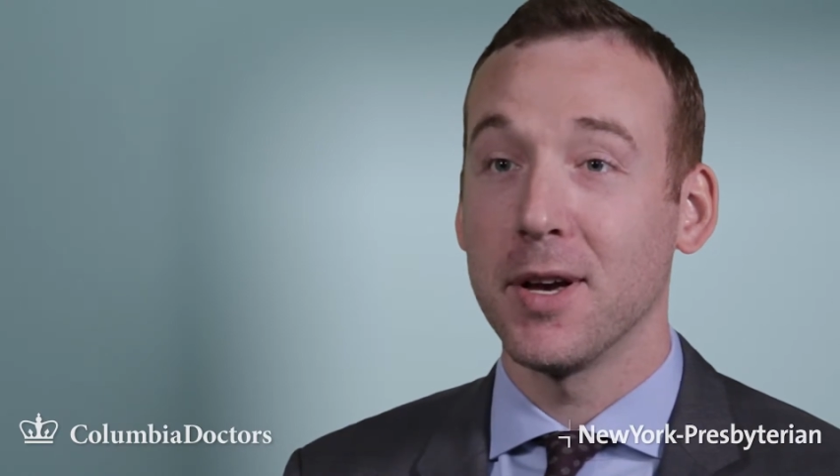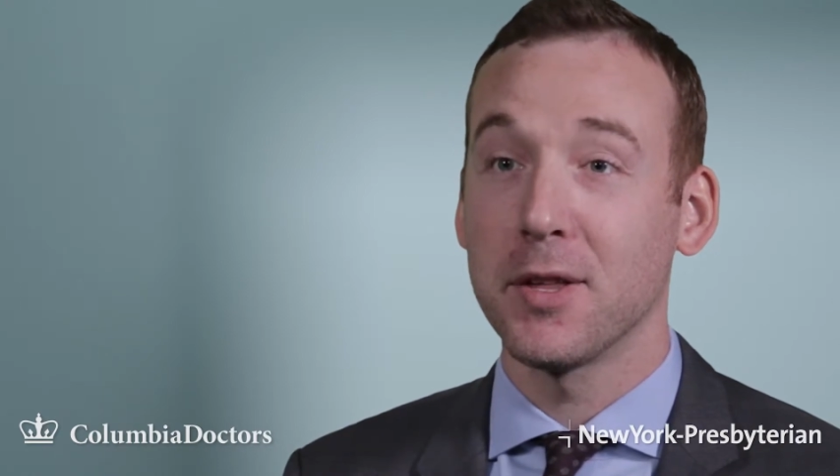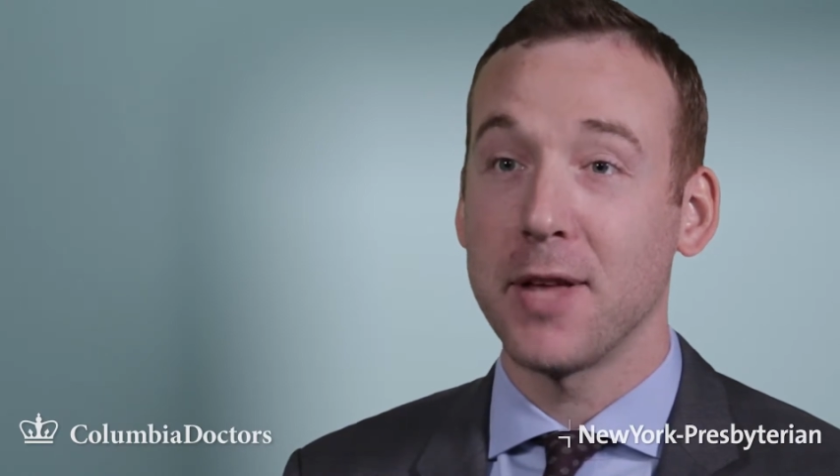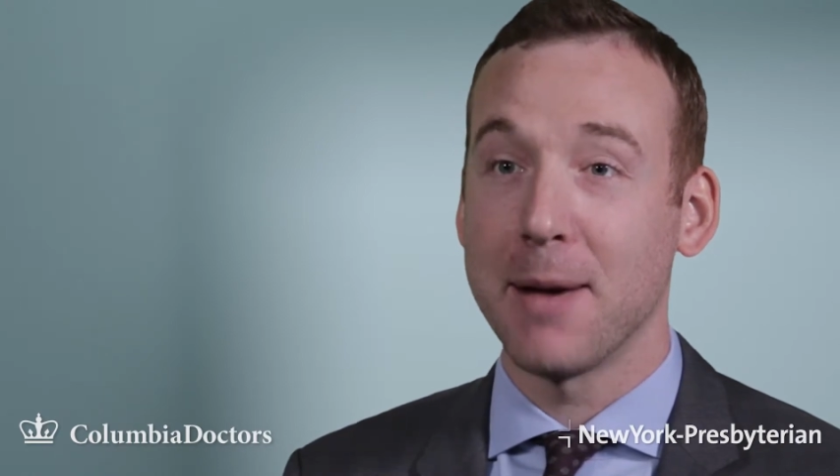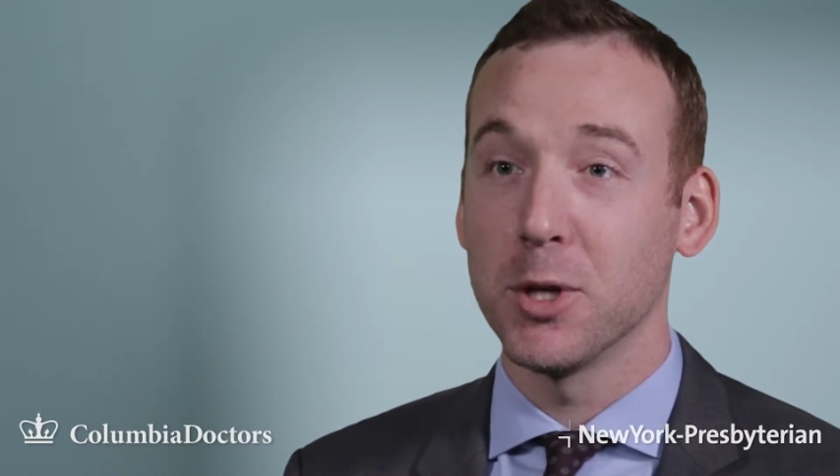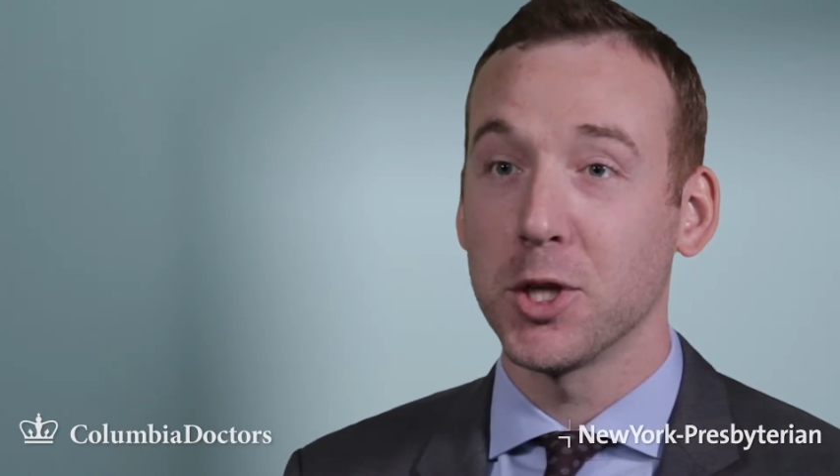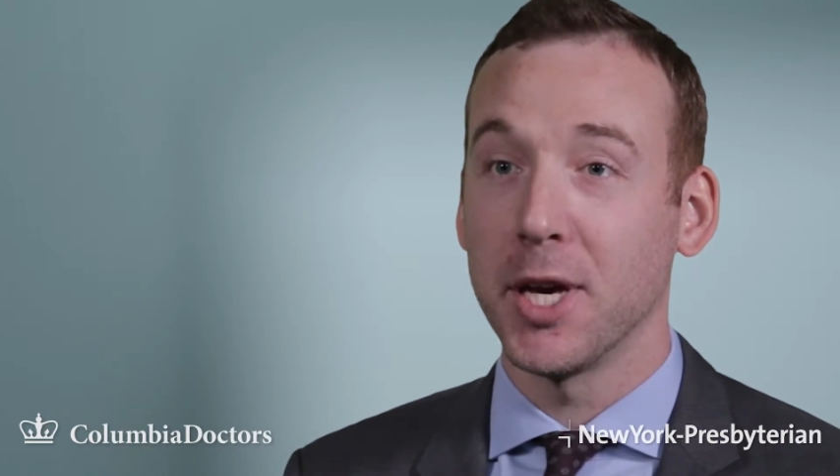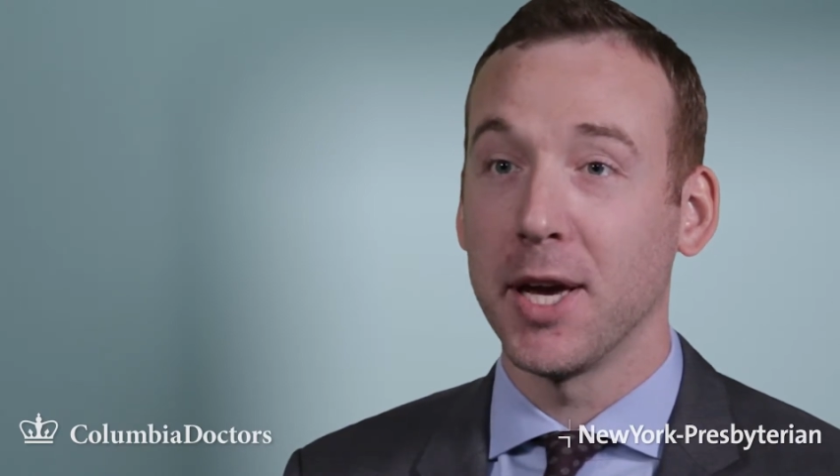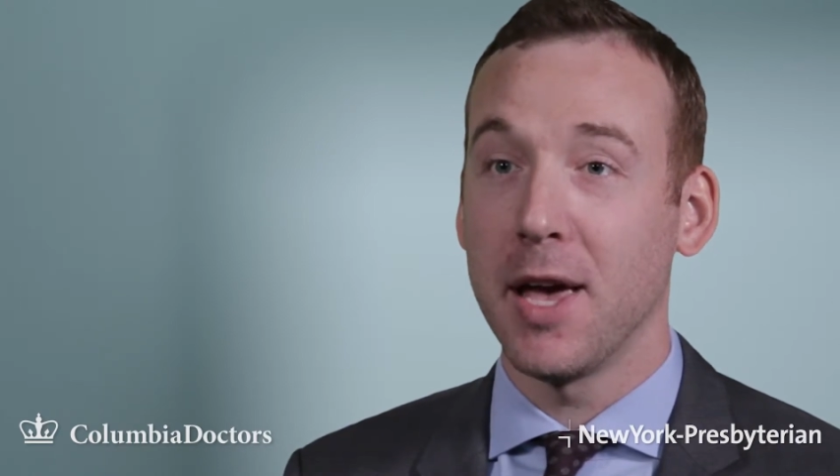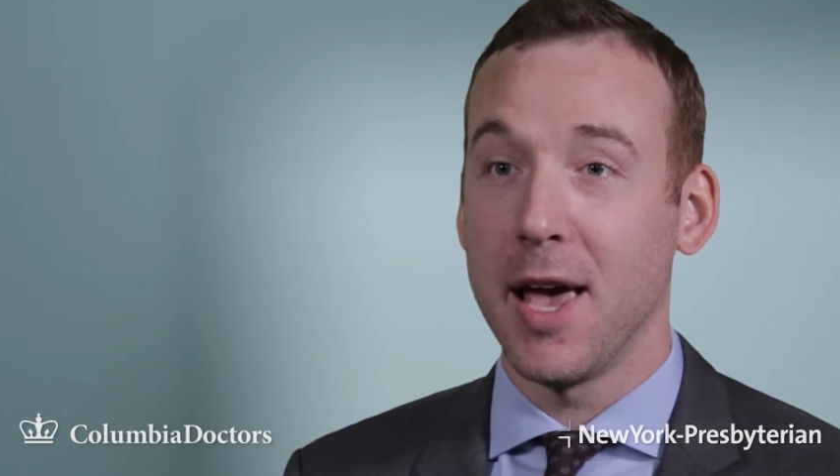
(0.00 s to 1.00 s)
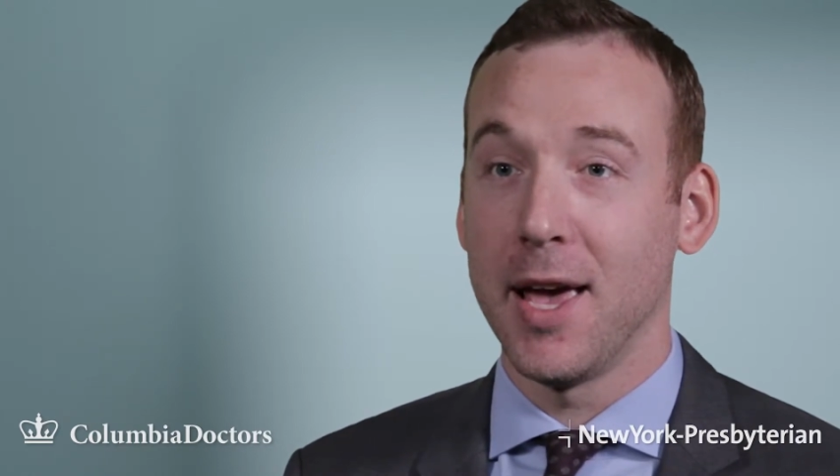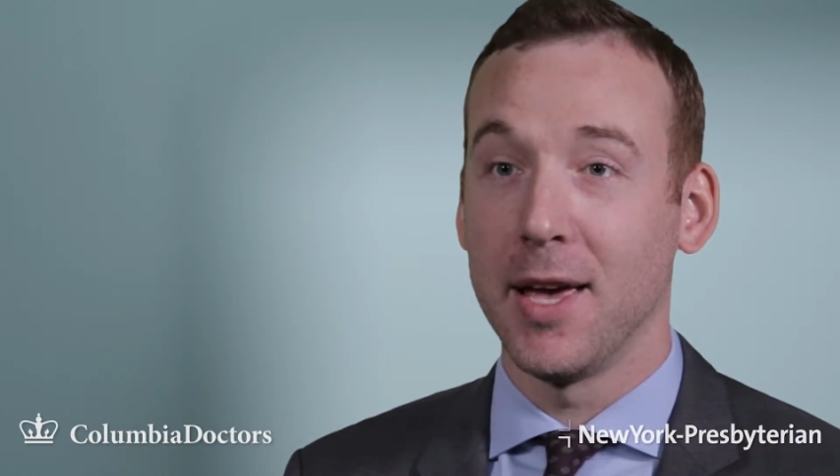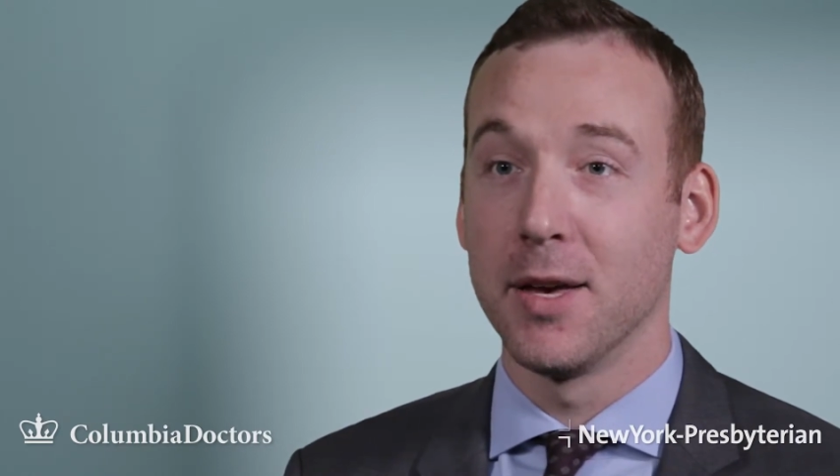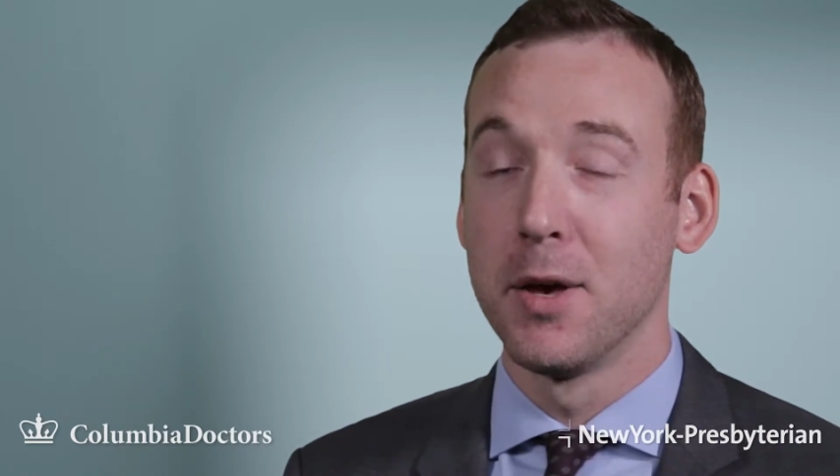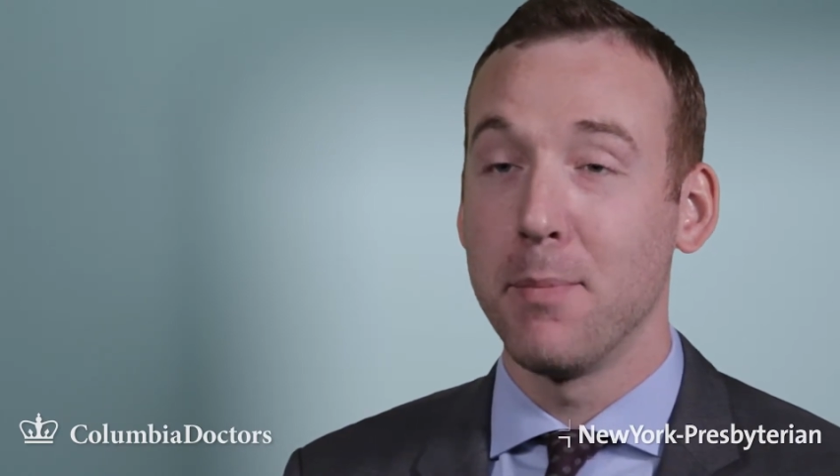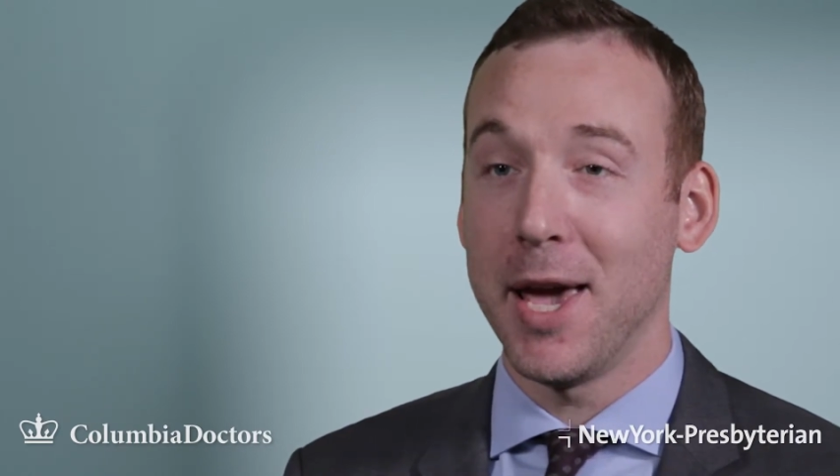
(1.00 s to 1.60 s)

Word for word: establishing a